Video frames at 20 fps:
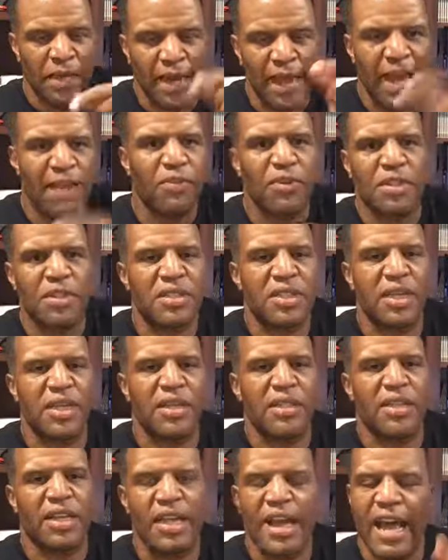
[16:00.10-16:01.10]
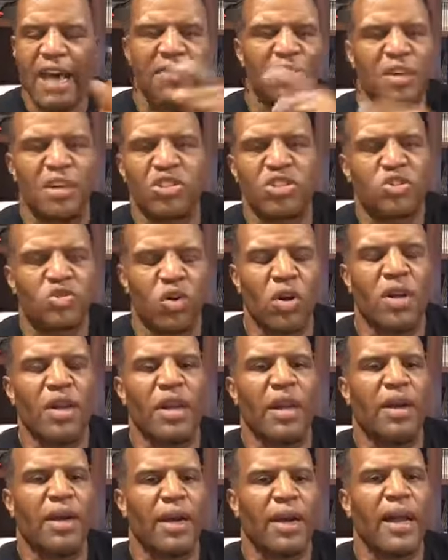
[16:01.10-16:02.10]
an average citizen and have an
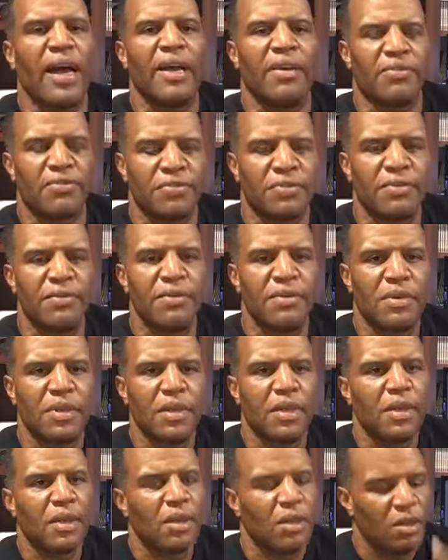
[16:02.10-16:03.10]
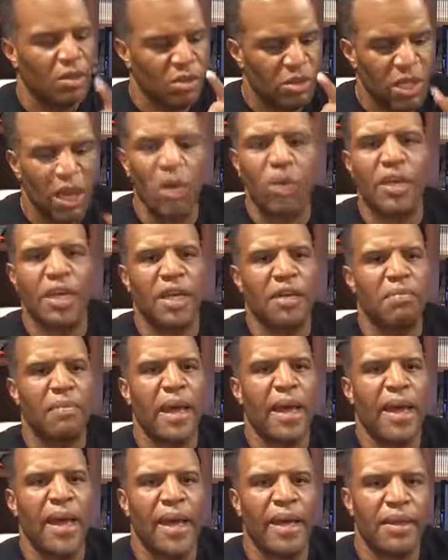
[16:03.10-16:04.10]
extraordinary life. Don't get
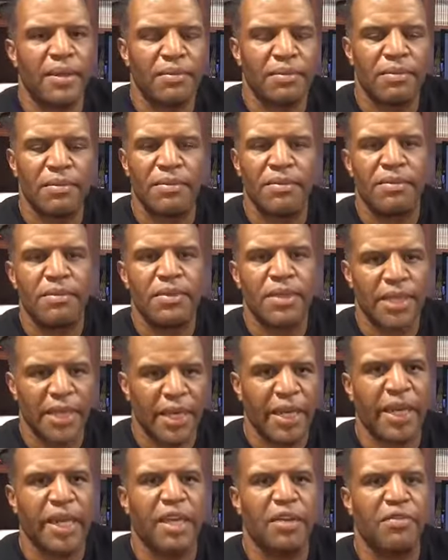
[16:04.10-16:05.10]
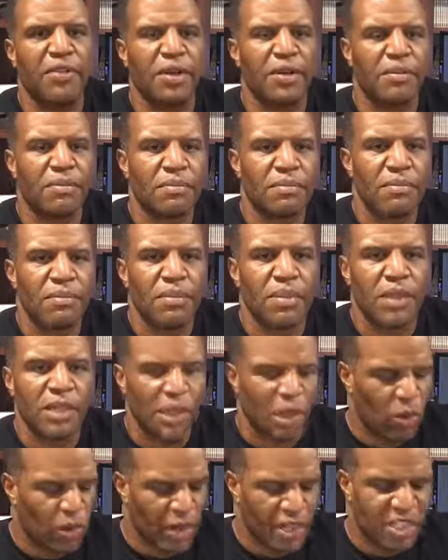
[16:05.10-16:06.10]
mad. Get even.
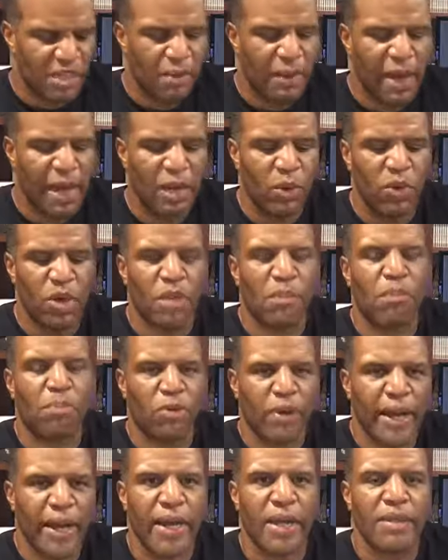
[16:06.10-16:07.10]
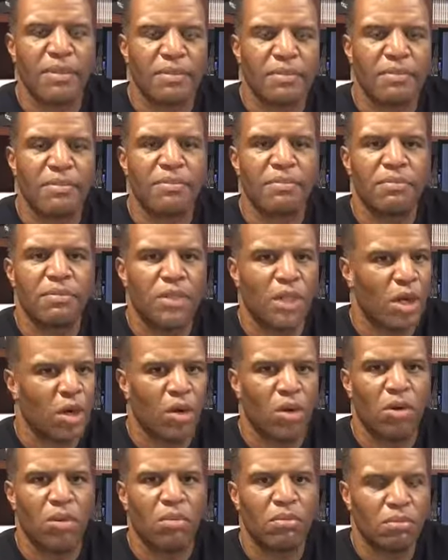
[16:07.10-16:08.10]
Don't hit somebody with a brick.
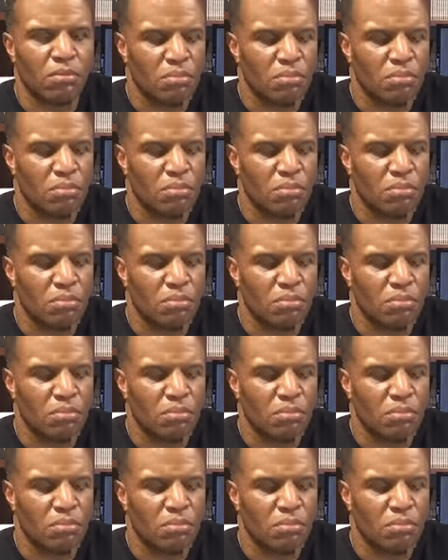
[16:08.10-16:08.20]
No.